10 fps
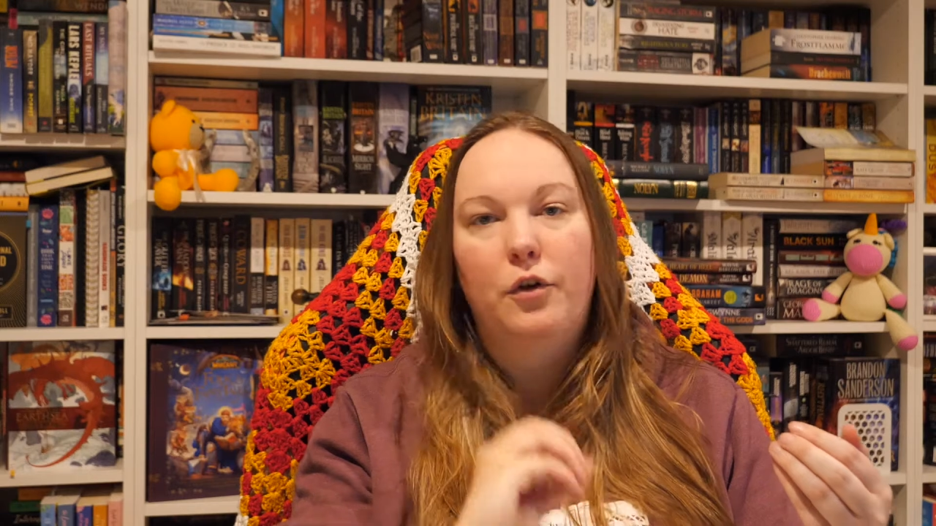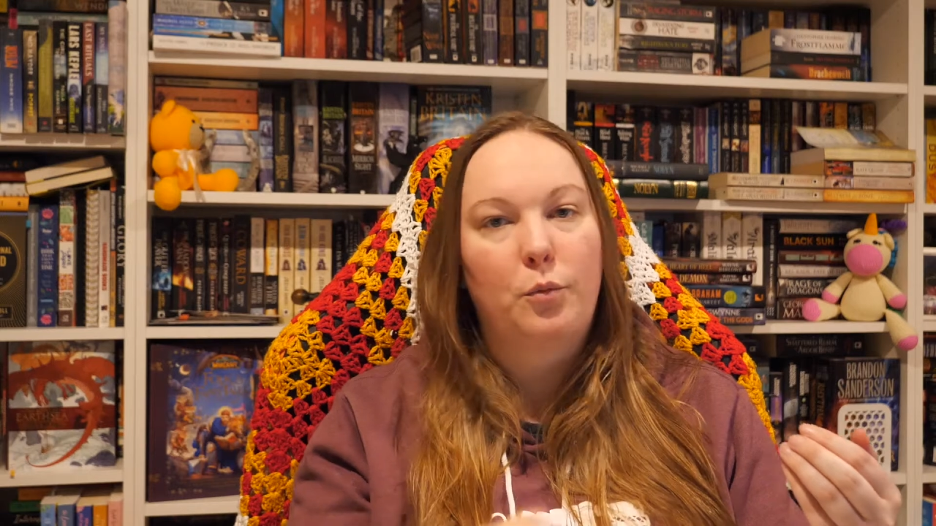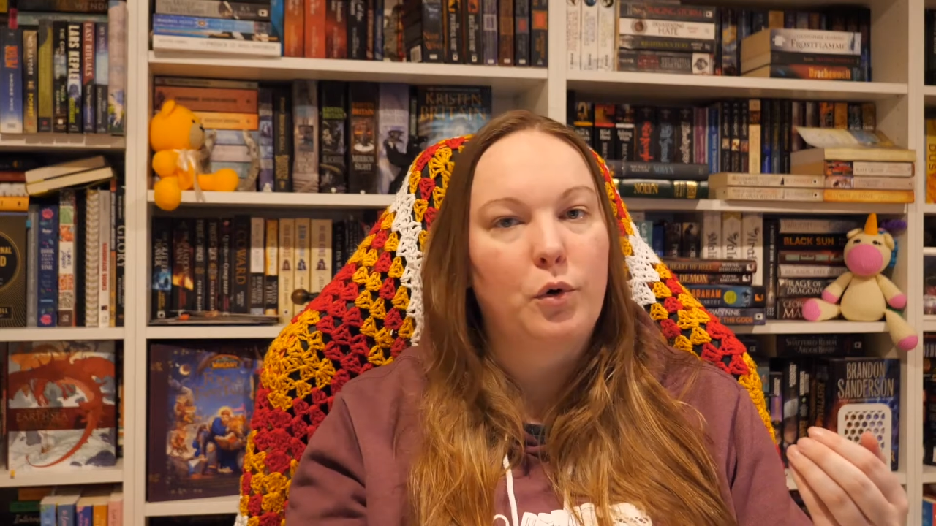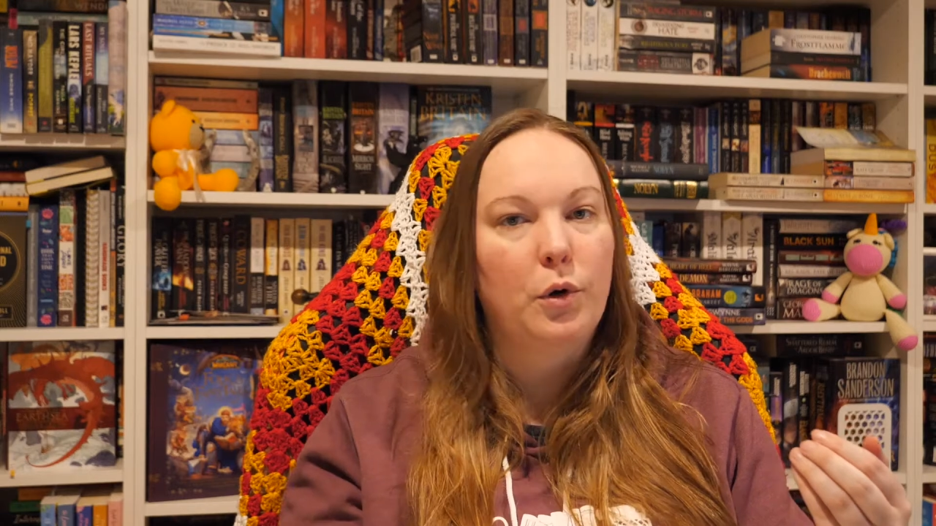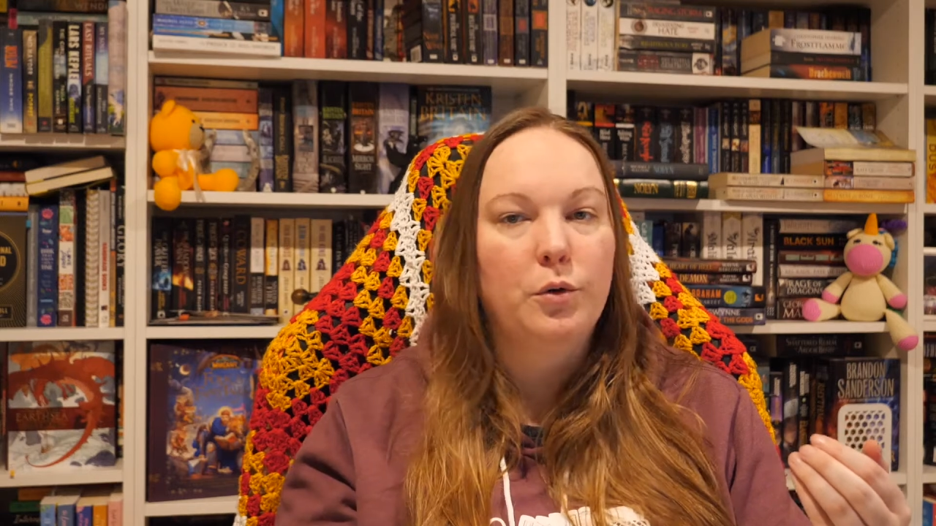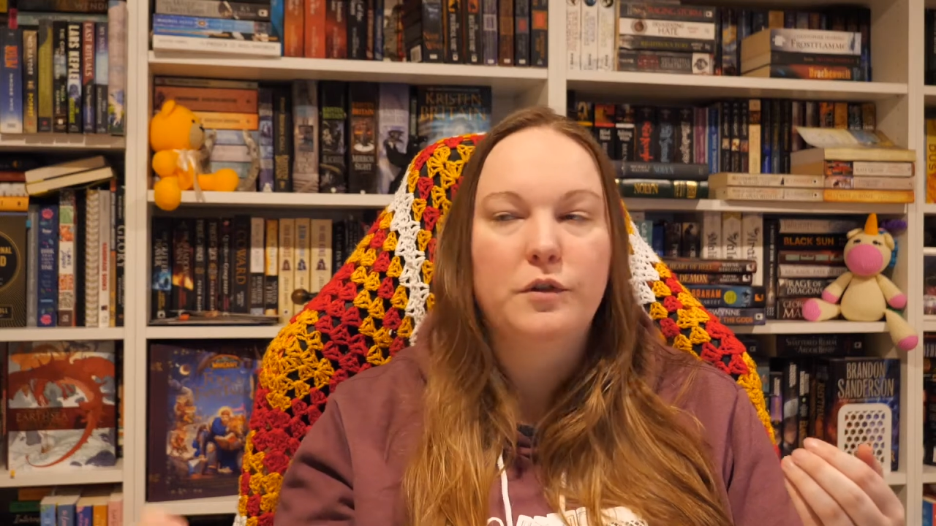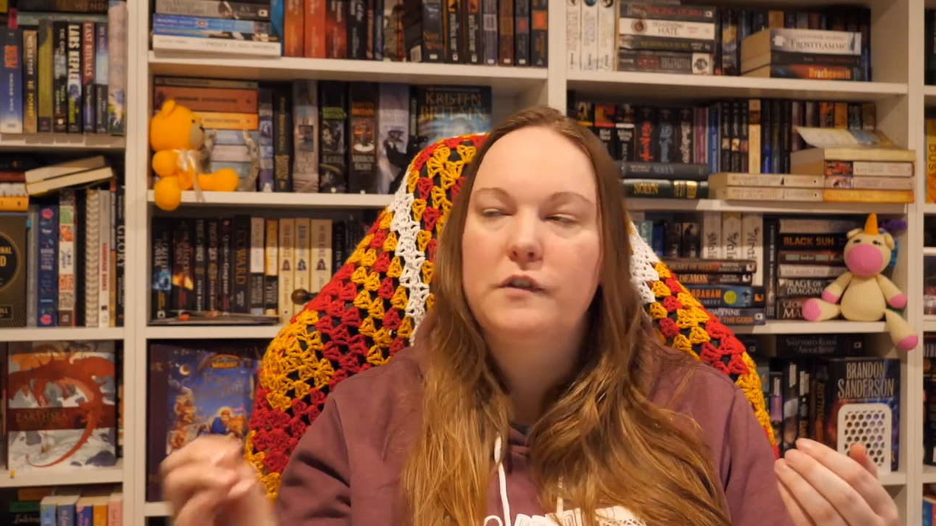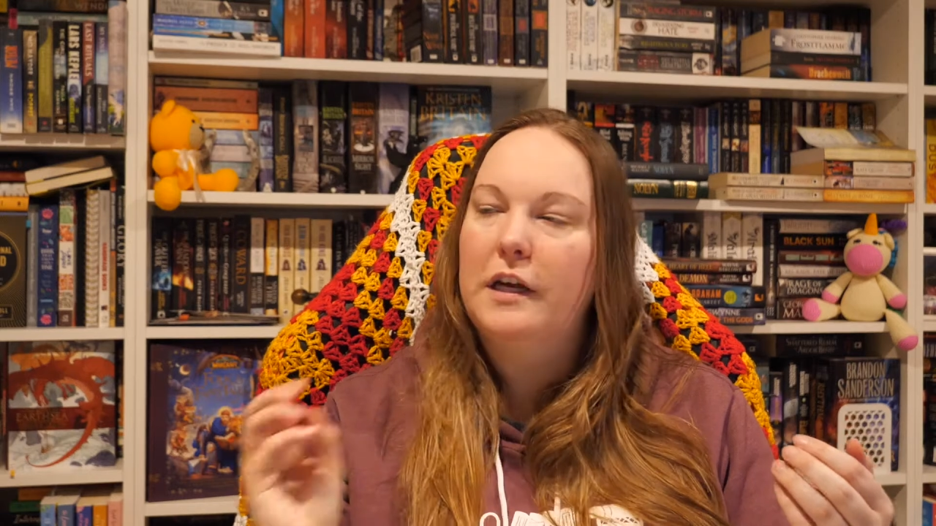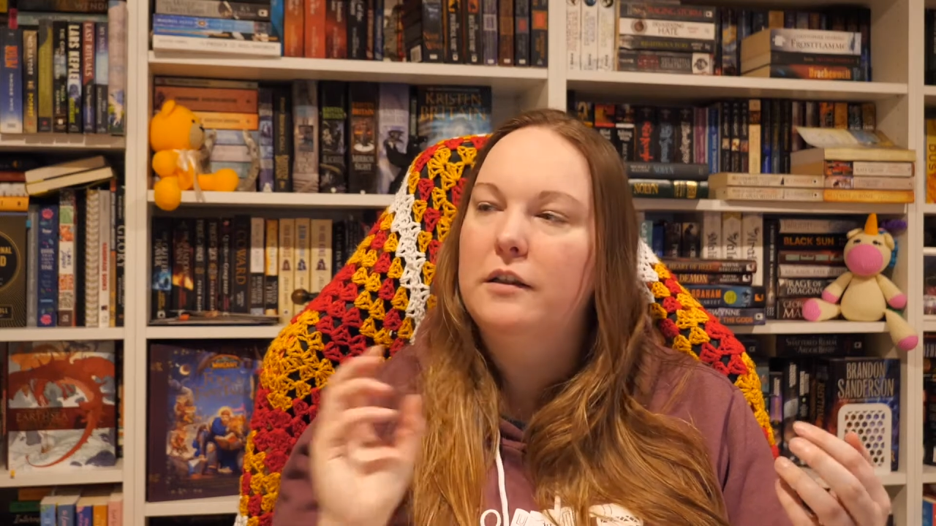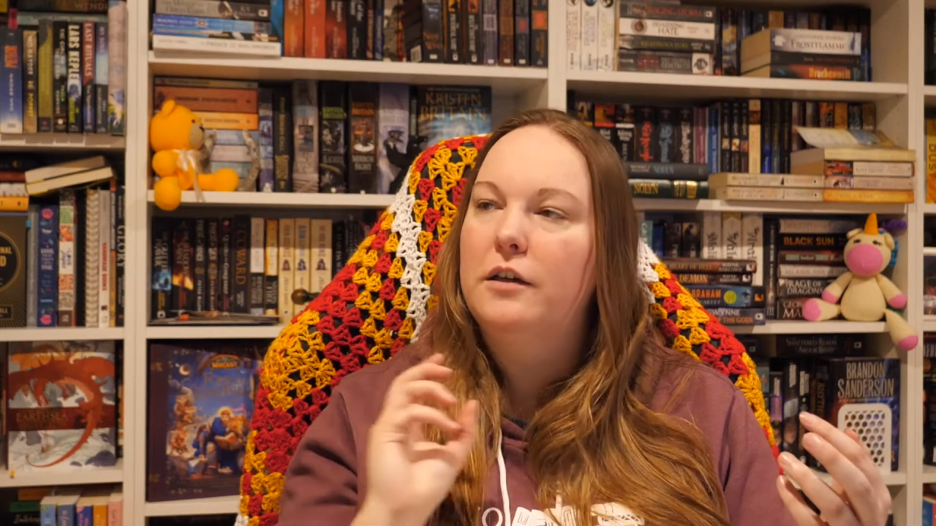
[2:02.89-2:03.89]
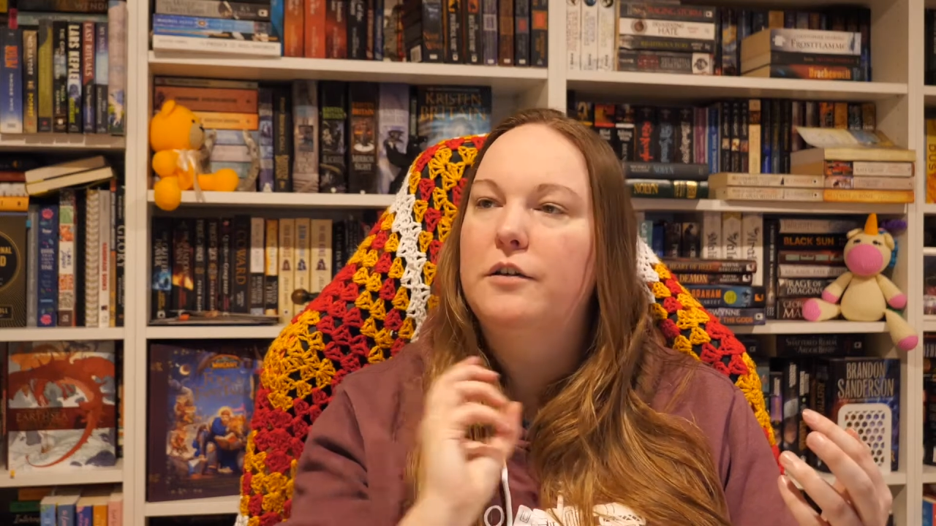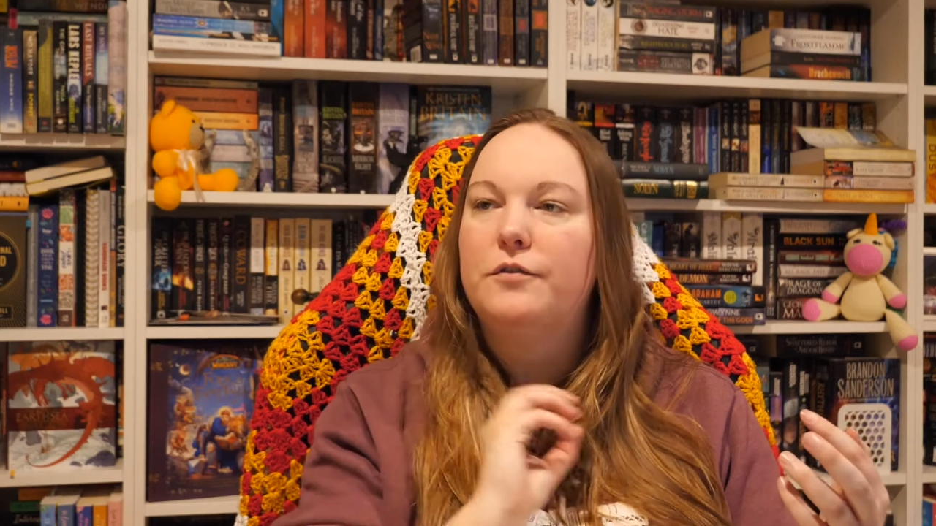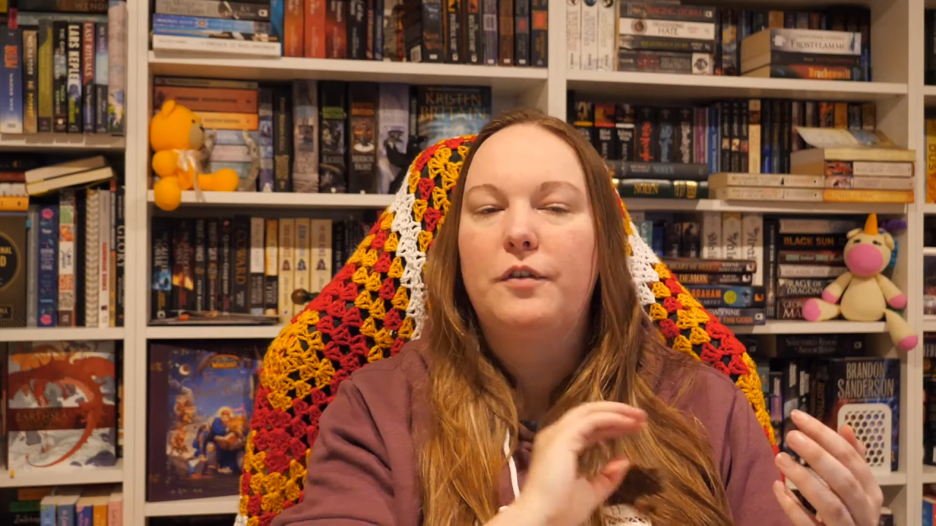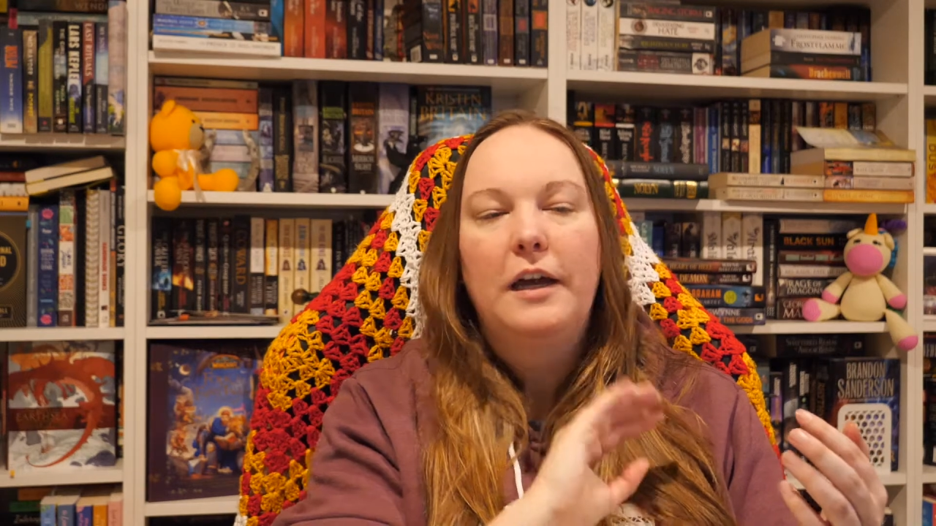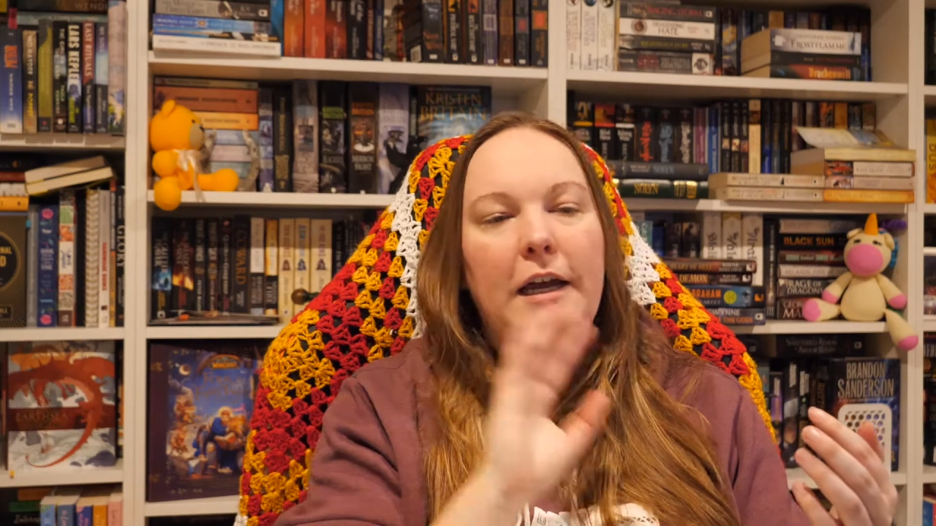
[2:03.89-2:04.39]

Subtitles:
her prose. I love